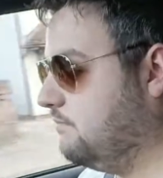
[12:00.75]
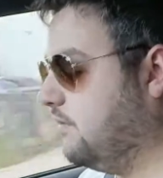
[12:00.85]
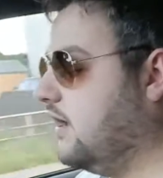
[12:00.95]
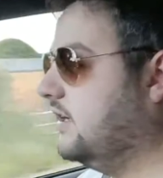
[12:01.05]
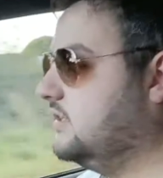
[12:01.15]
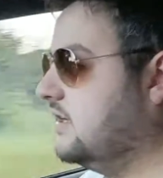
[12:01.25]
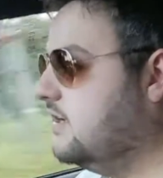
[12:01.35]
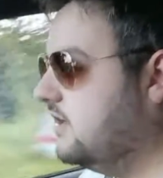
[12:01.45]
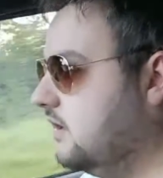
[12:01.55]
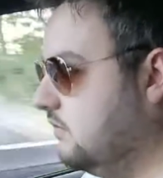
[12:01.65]
It plays
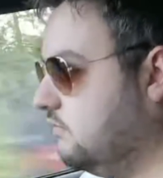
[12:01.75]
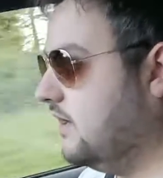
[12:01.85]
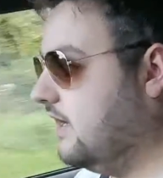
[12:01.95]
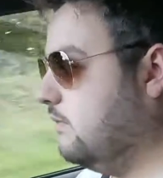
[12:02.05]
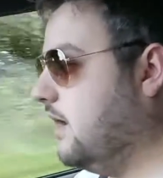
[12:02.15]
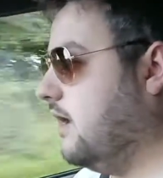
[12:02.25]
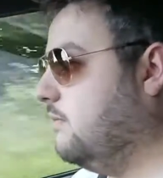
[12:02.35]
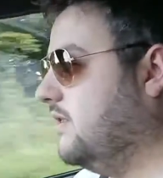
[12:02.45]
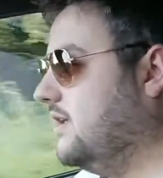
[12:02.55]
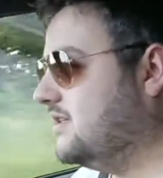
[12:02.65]
really
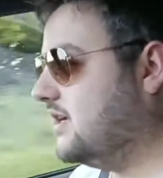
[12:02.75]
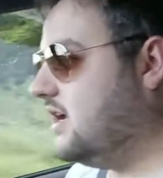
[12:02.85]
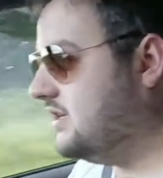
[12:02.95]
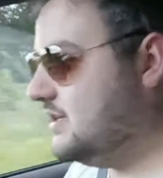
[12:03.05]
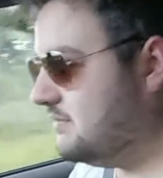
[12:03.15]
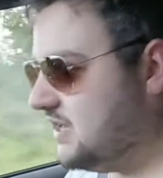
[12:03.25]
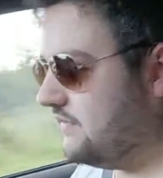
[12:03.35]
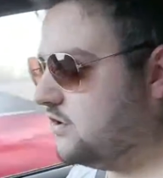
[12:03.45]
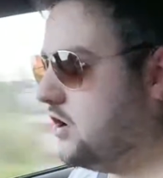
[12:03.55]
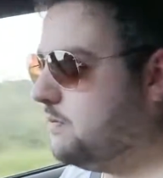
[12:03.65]
well. But this car seems to
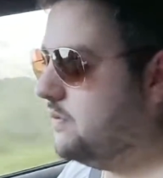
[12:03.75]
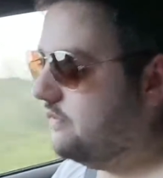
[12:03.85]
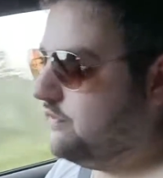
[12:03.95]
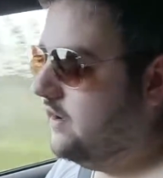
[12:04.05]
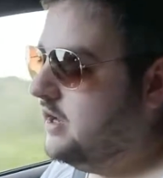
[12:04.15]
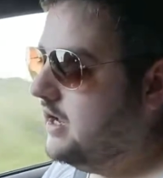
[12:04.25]
have a couple of